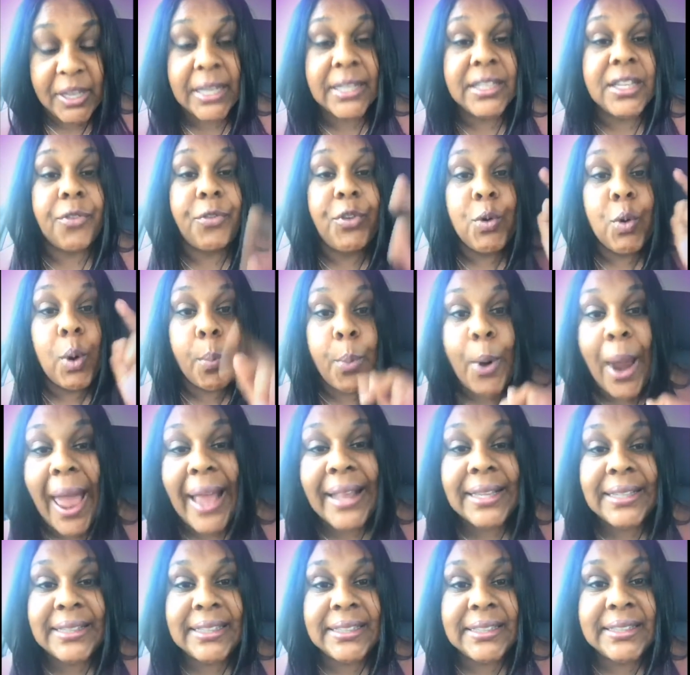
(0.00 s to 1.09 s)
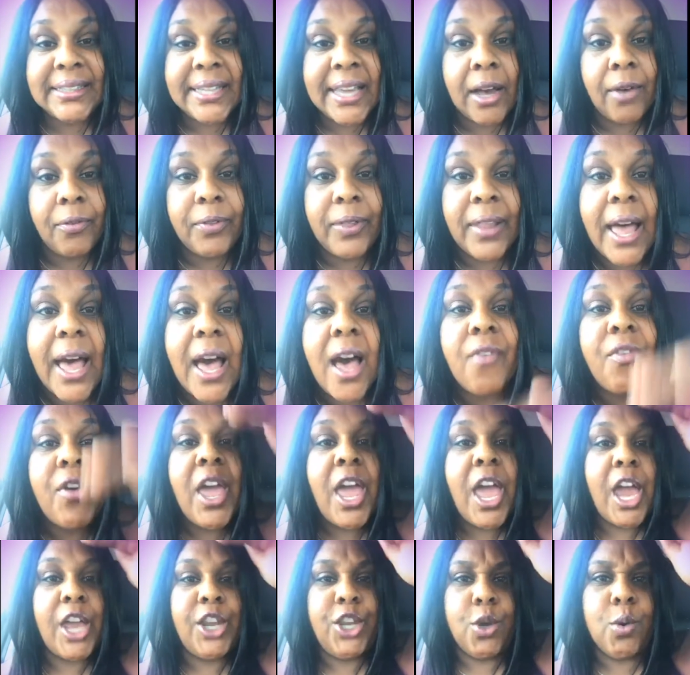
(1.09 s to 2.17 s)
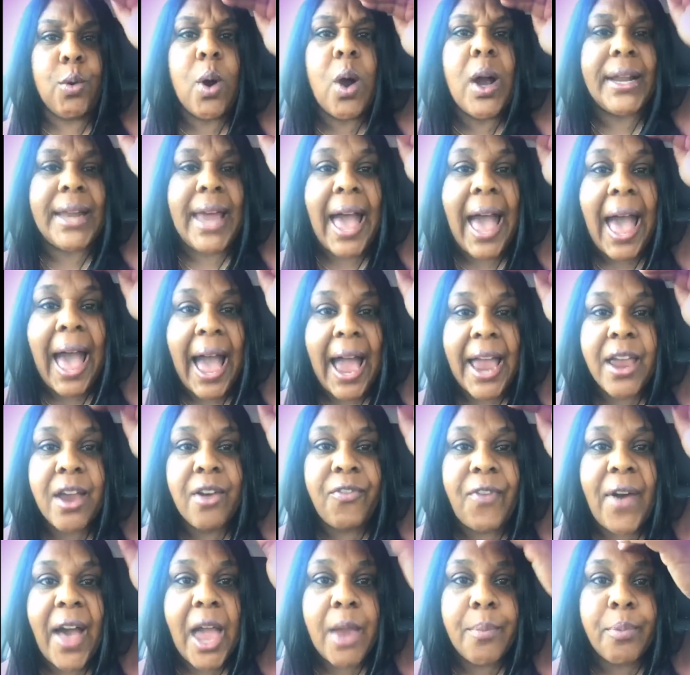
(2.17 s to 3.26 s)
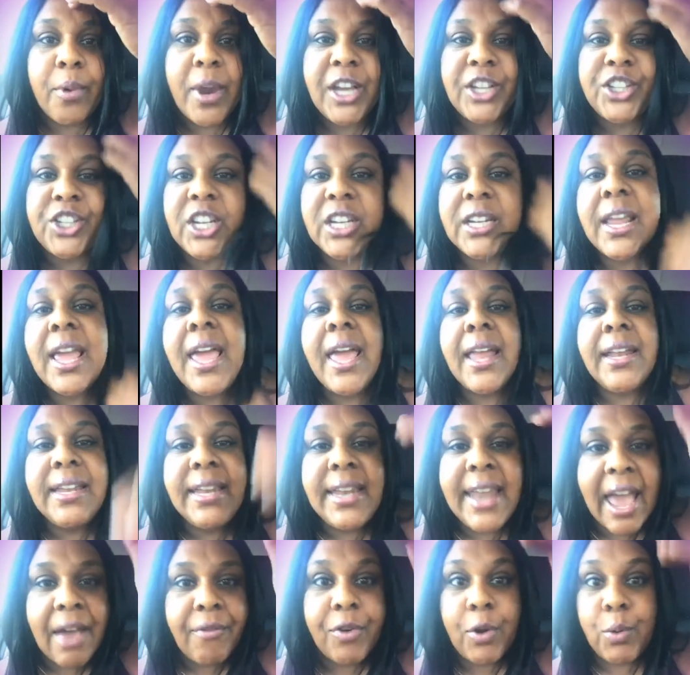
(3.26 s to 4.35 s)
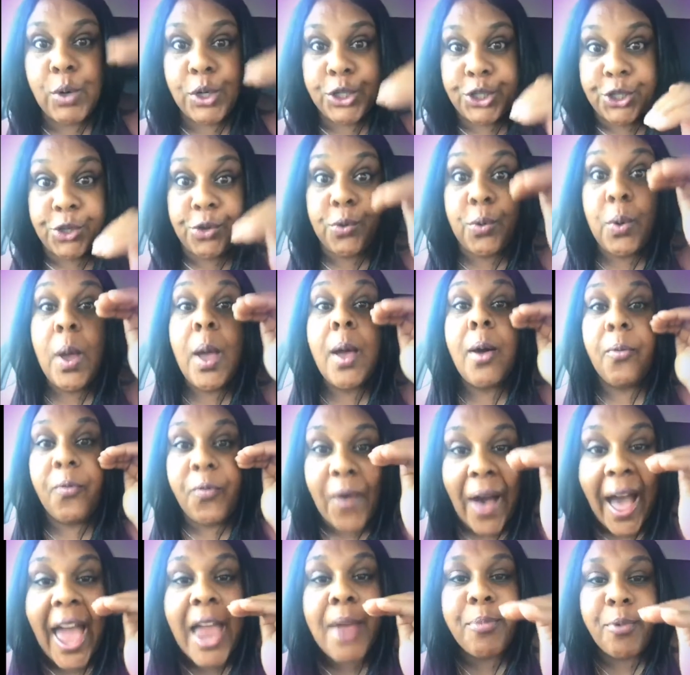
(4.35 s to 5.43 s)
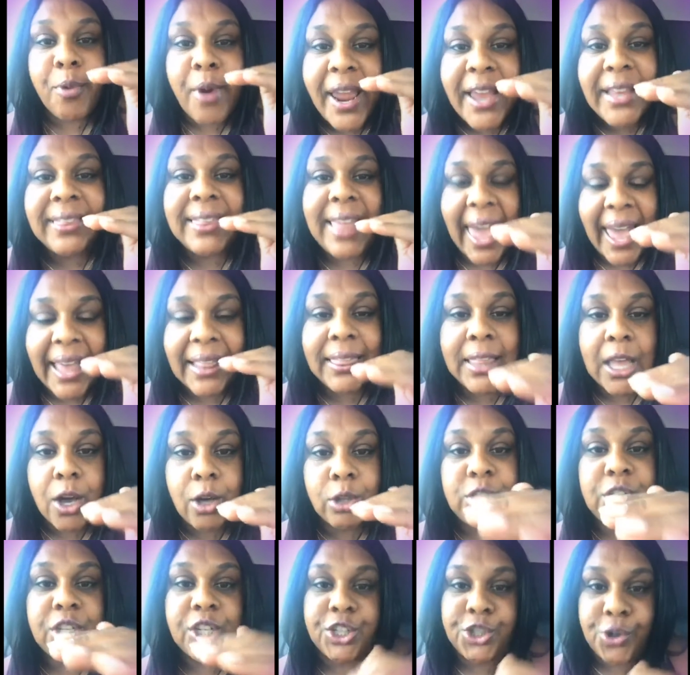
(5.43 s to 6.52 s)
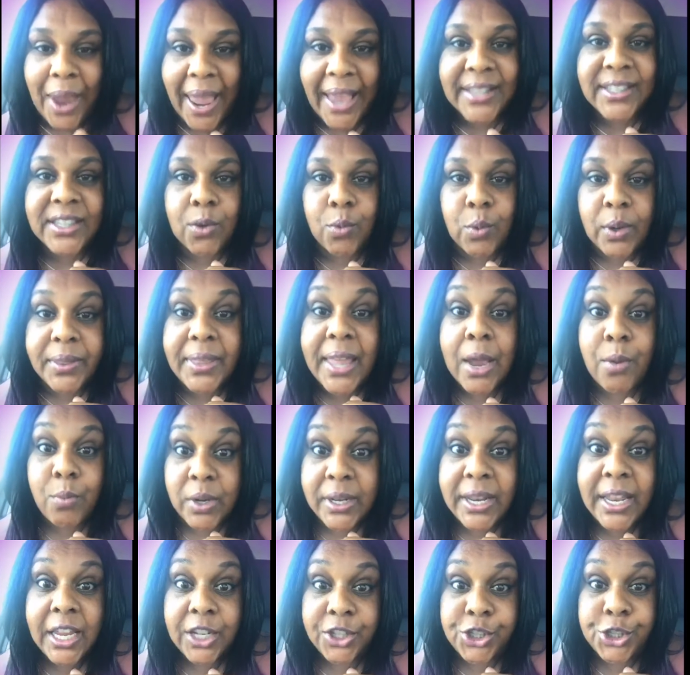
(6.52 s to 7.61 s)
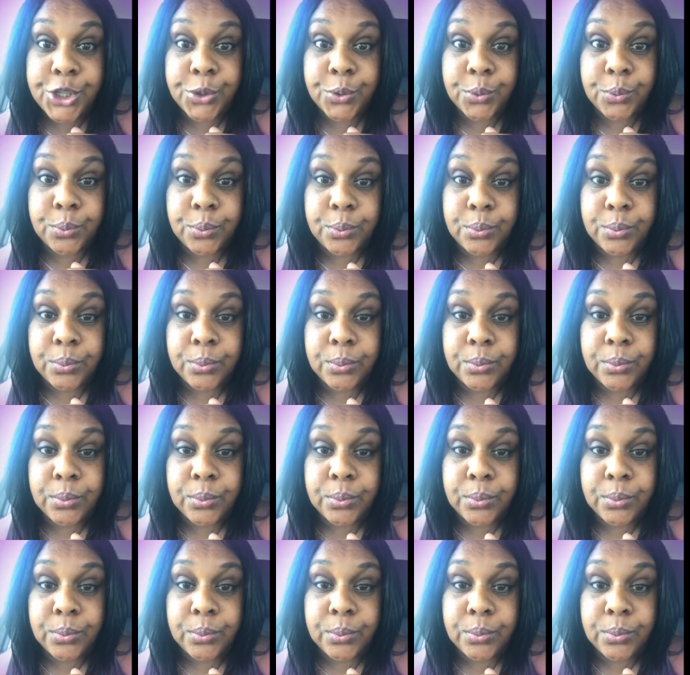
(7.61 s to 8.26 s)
Because if you were practicing self-love and you were on a higher vibration, never would you vibrate that low to attract someone that would hit you.